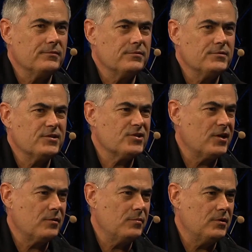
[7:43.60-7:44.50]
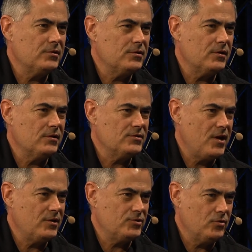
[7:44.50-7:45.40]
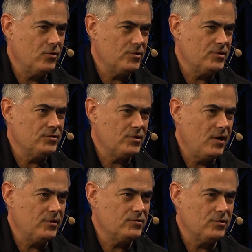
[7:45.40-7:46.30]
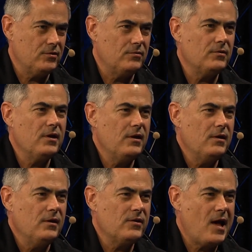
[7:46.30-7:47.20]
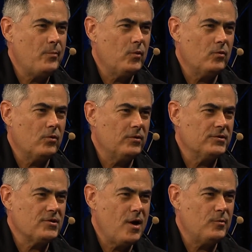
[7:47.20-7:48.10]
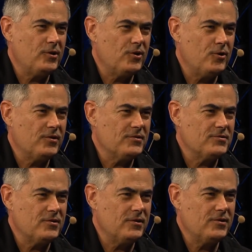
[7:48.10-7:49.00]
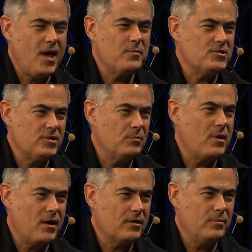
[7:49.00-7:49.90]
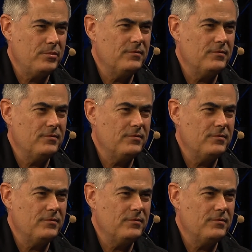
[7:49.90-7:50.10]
6 gigabit SATA storage inside. So in the Apple world, it's commonly known as the Time Machine backup.